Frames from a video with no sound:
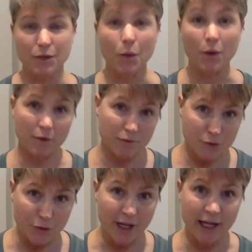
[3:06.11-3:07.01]
sort of
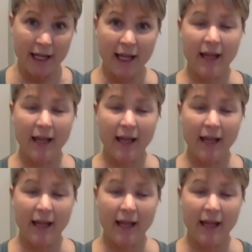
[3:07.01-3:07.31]
drink